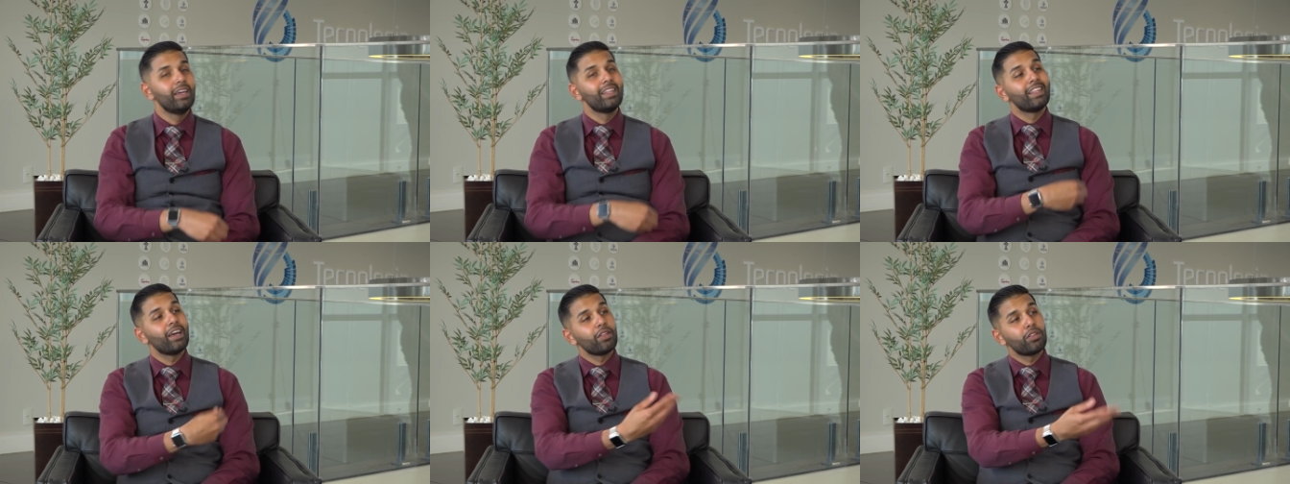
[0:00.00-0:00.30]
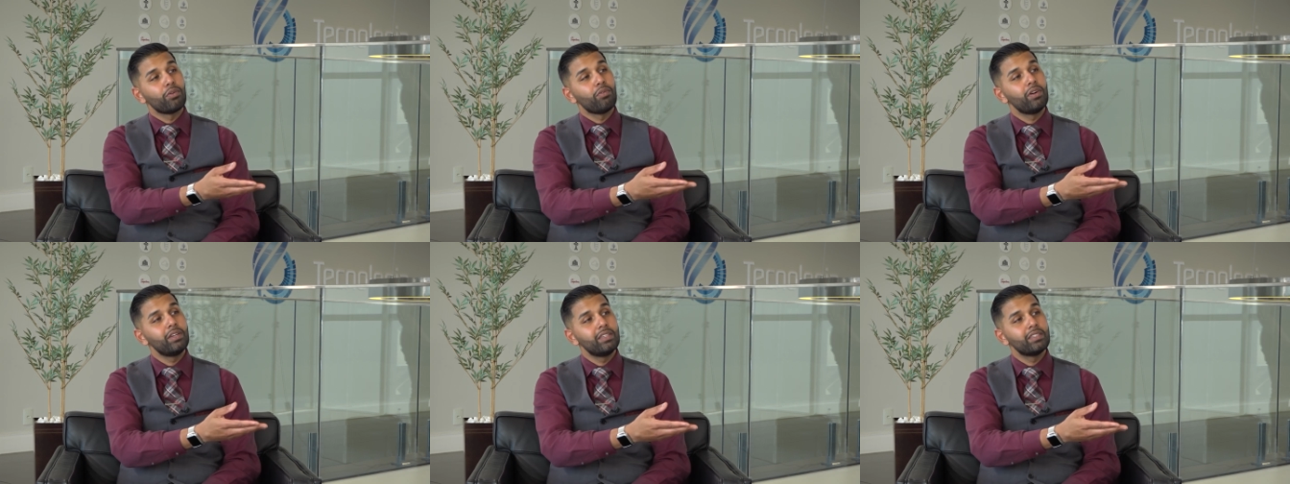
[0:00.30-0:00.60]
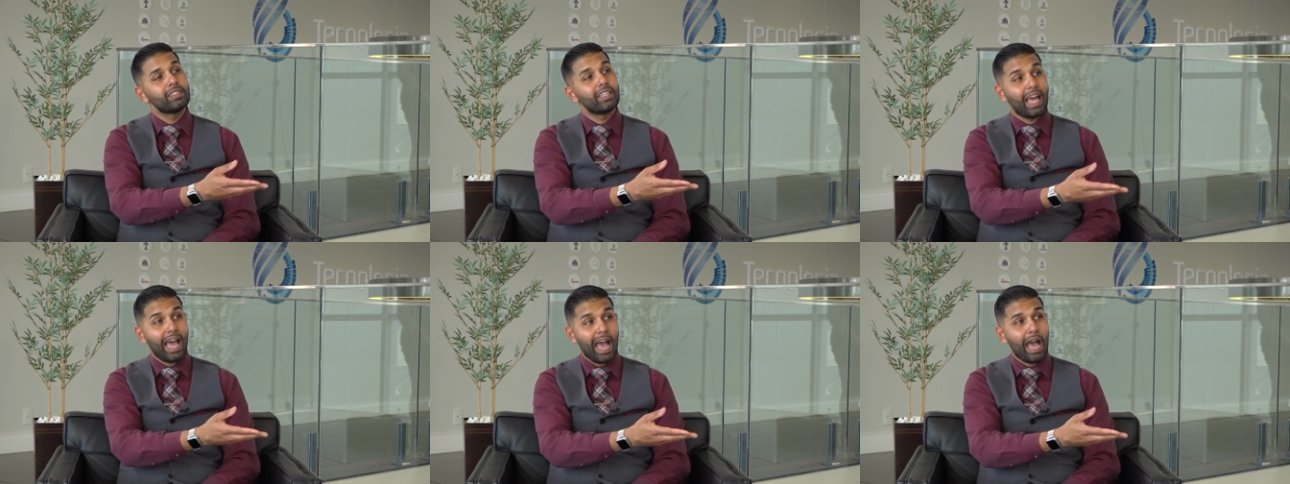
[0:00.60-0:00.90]
The other one
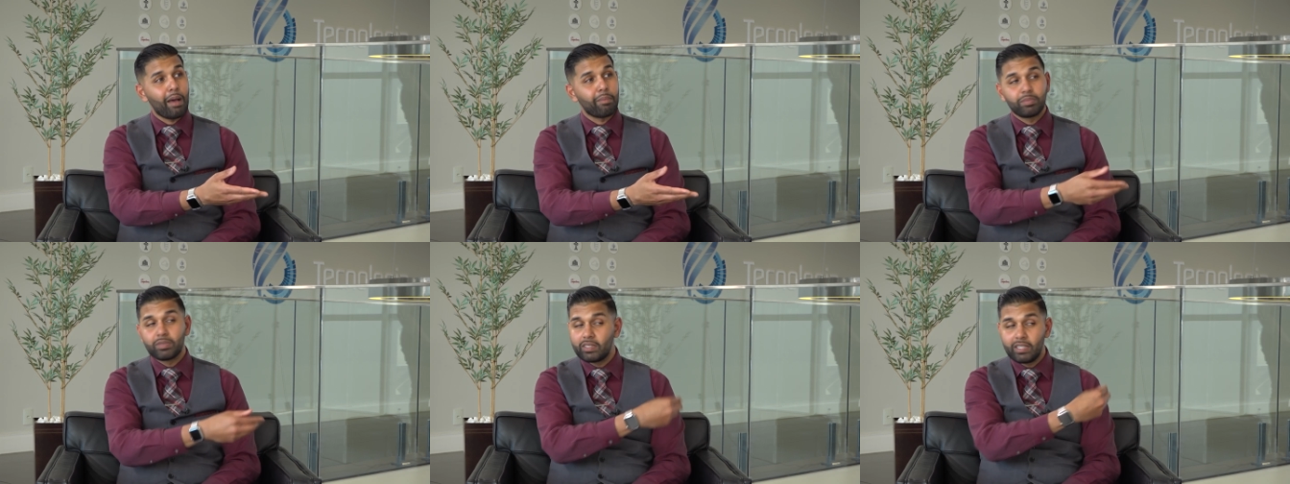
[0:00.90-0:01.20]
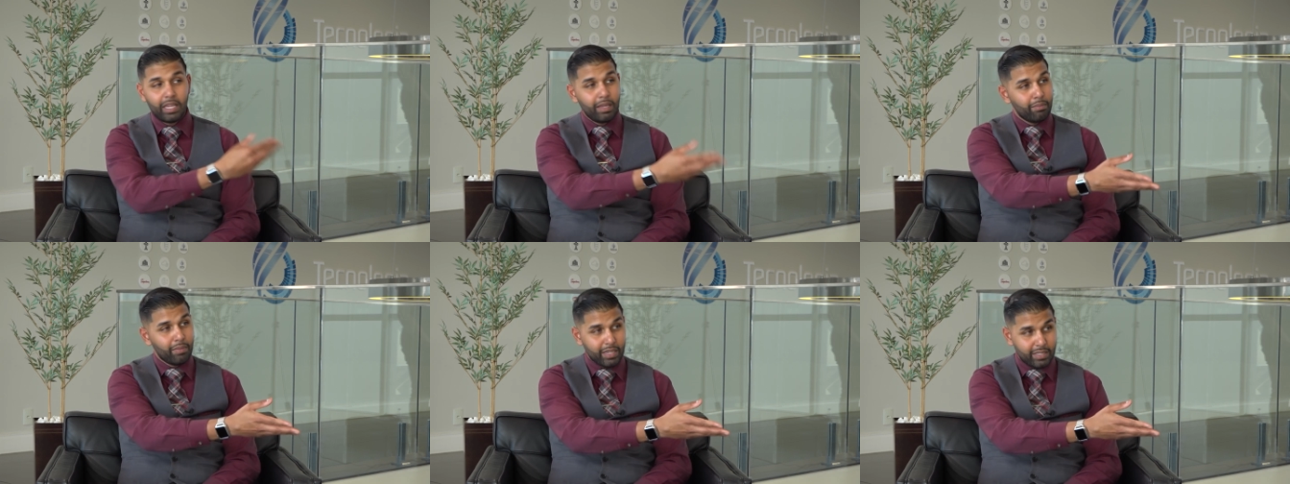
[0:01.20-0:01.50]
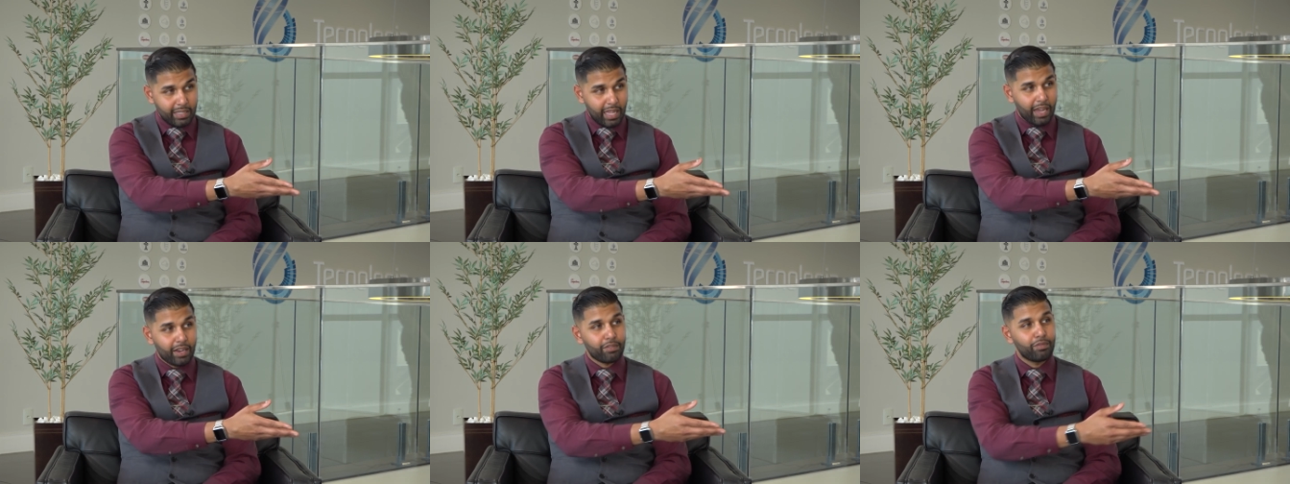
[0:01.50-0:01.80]
is the app, same
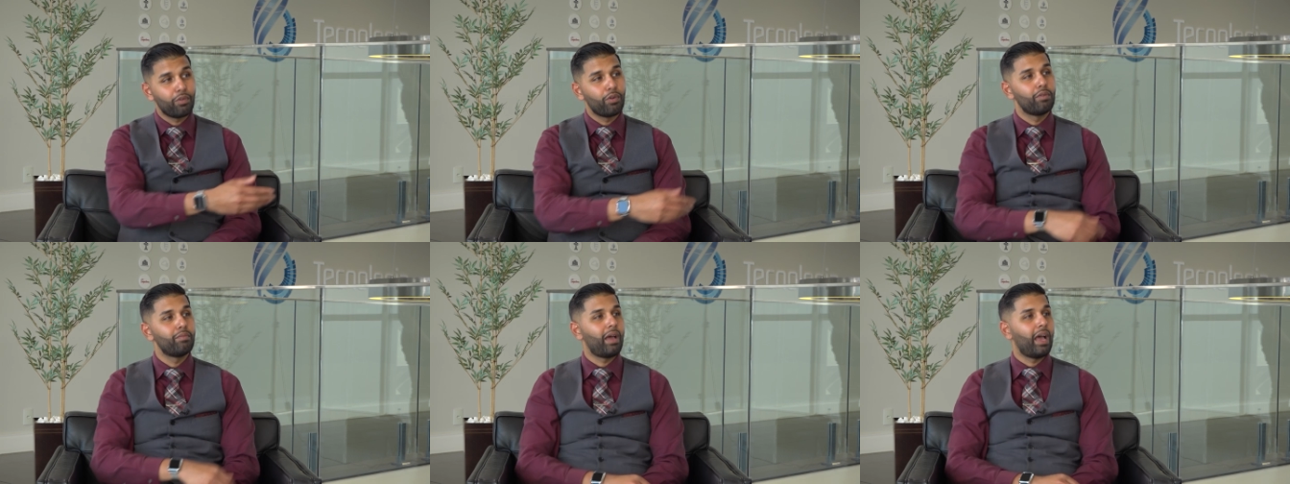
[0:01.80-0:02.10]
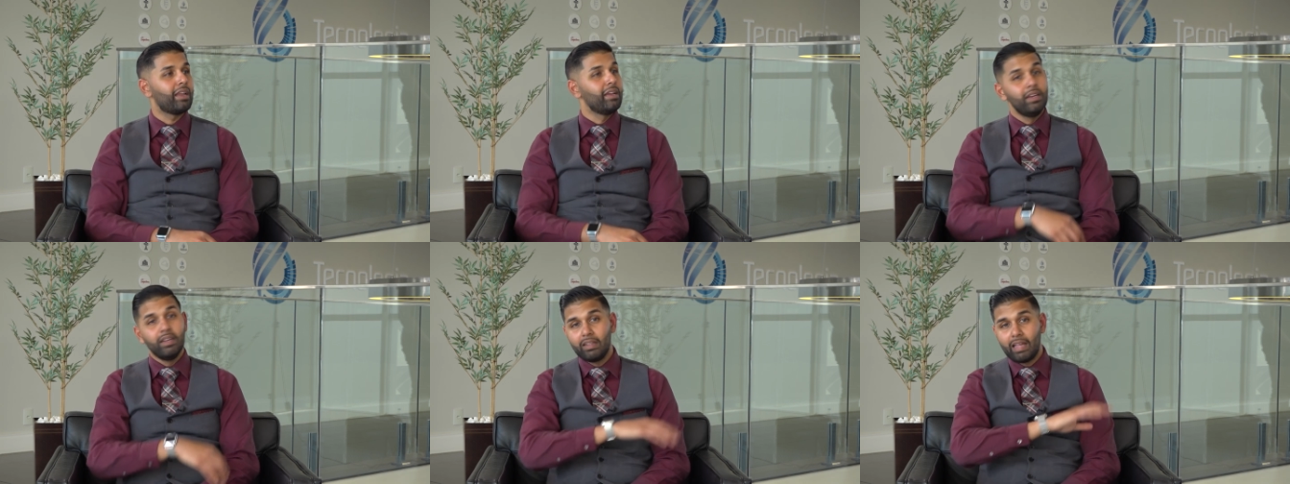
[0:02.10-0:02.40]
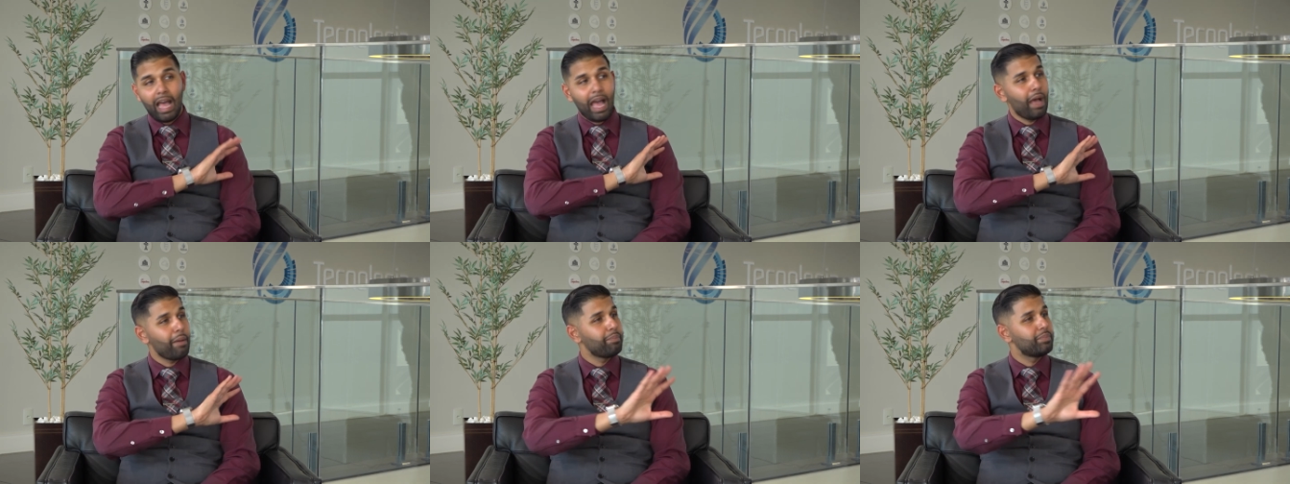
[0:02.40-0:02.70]
exact format.
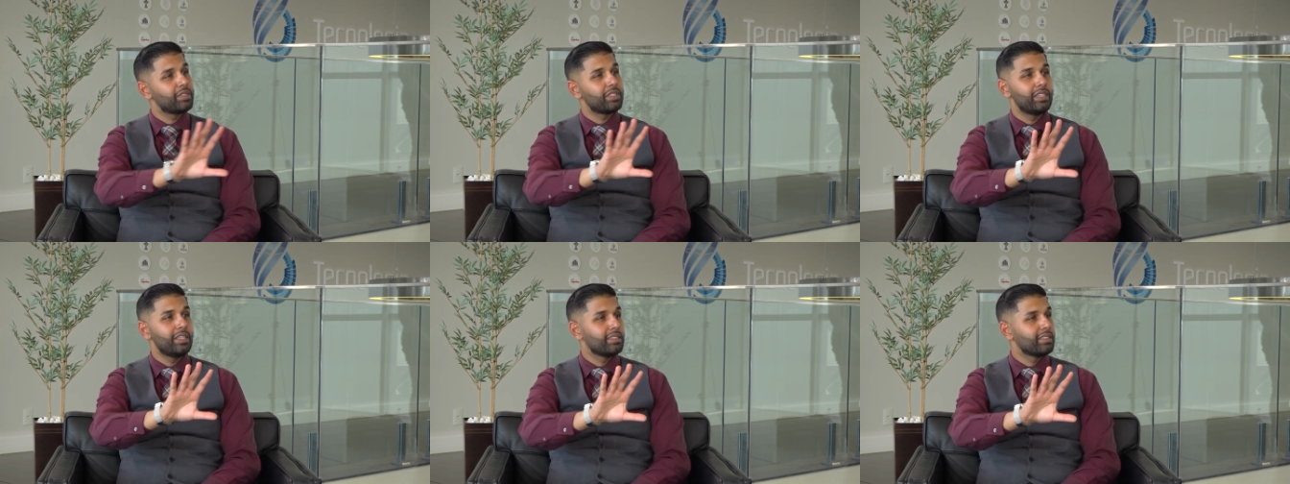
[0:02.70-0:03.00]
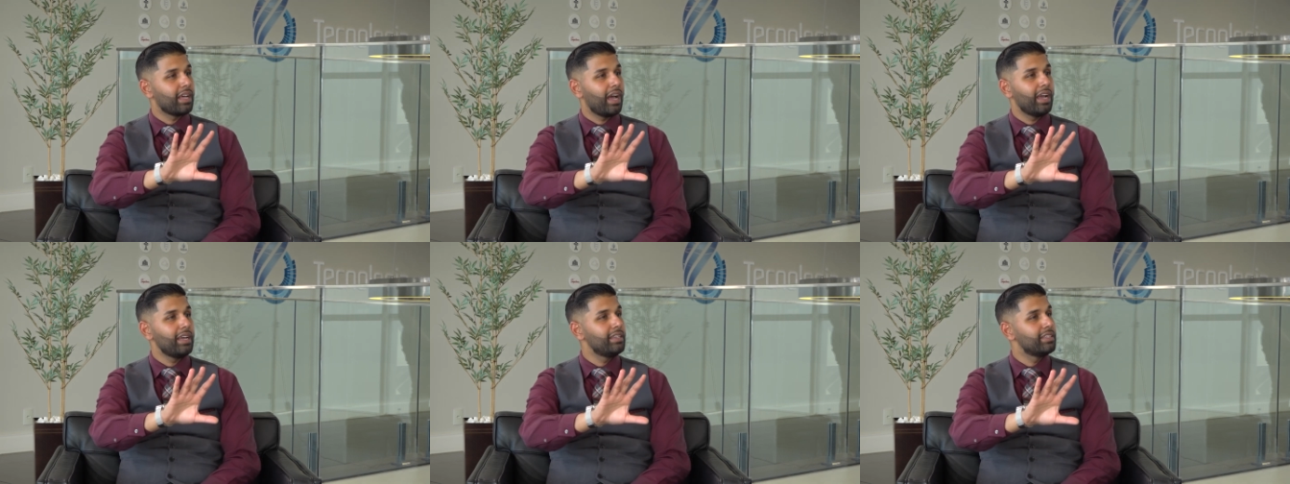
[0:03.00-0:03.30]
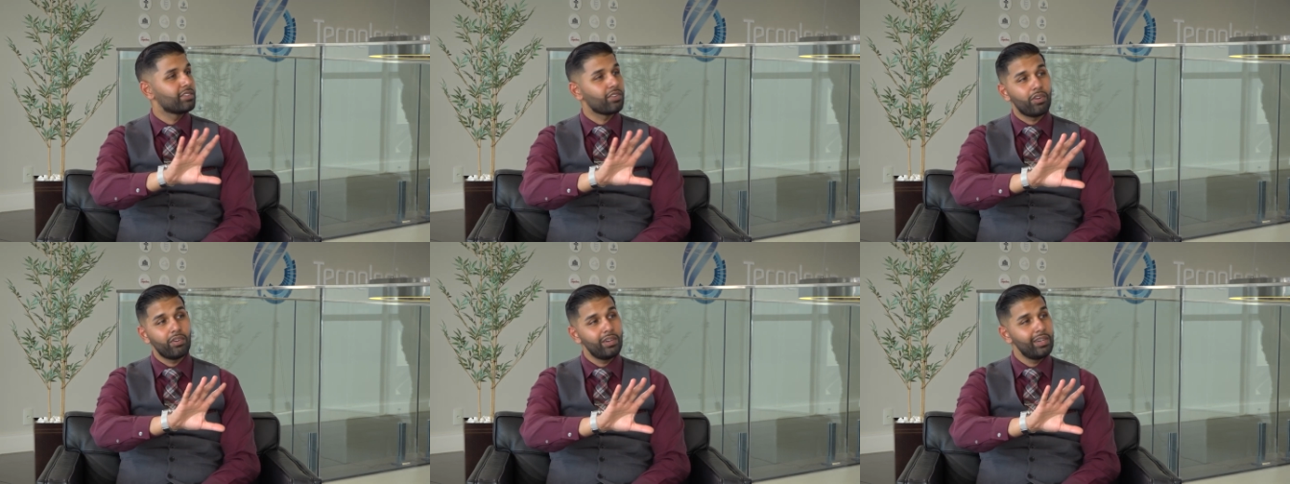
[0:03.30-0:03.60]
Apps design
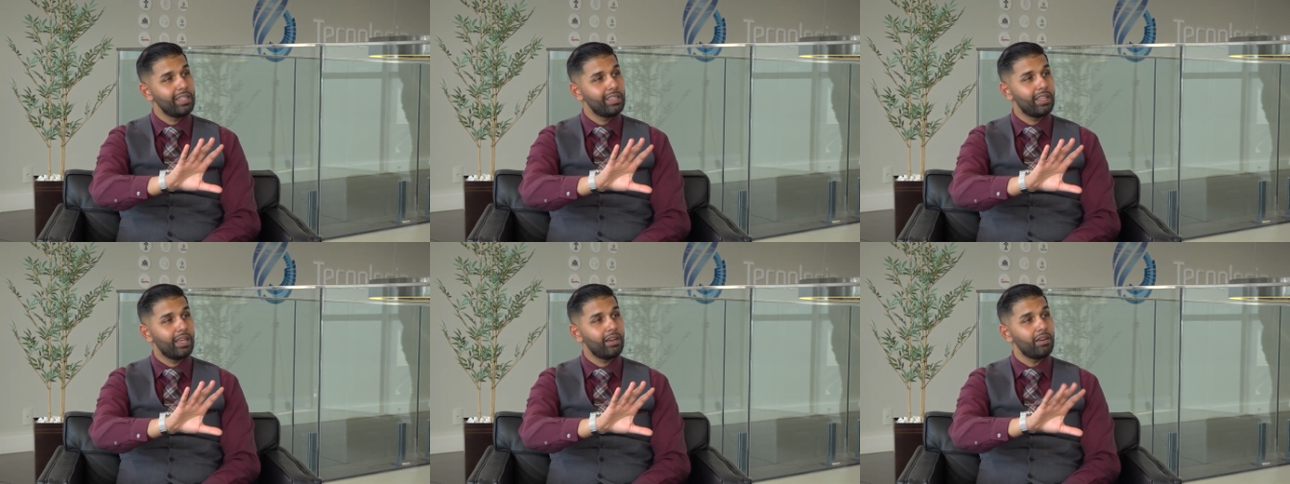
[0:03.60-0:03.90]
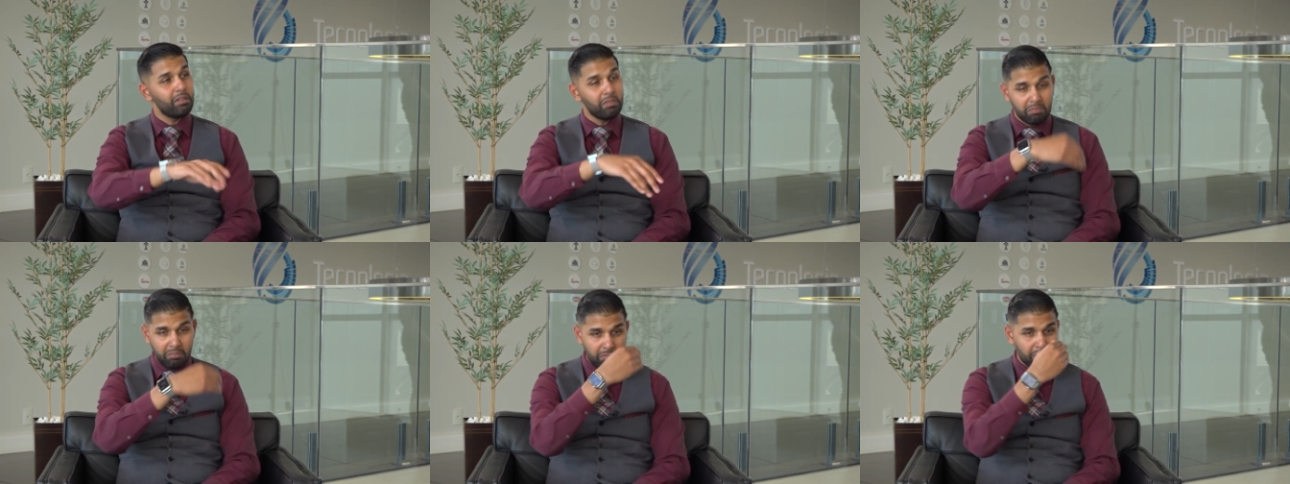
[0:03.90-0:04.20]
is already there.